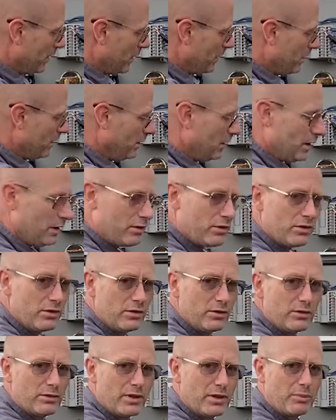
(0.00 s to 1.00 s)
you need
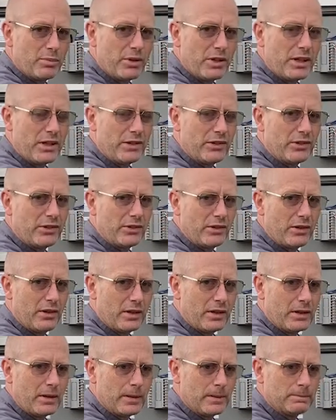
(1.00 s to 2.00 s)
to replace
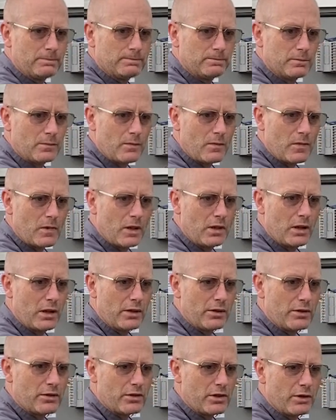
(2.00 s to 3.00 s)

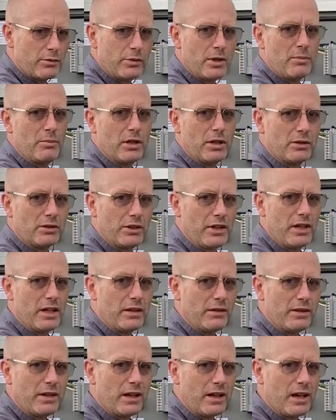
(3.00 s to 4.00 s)
there's a rebuild kit
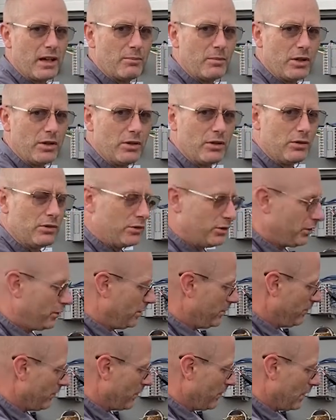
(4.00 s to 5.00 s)
that can be used
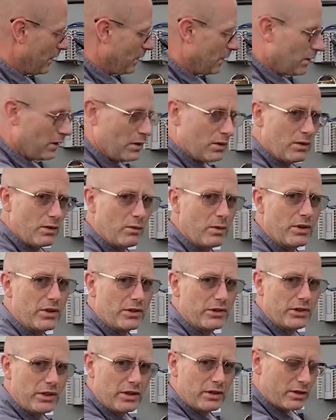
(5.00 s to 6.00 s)
with
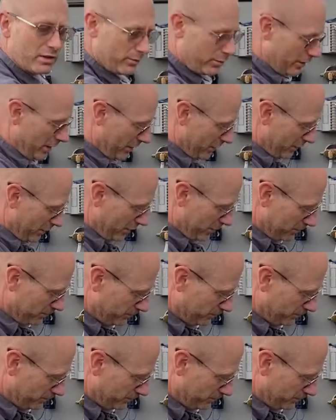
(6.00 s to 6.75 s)
this air compressor.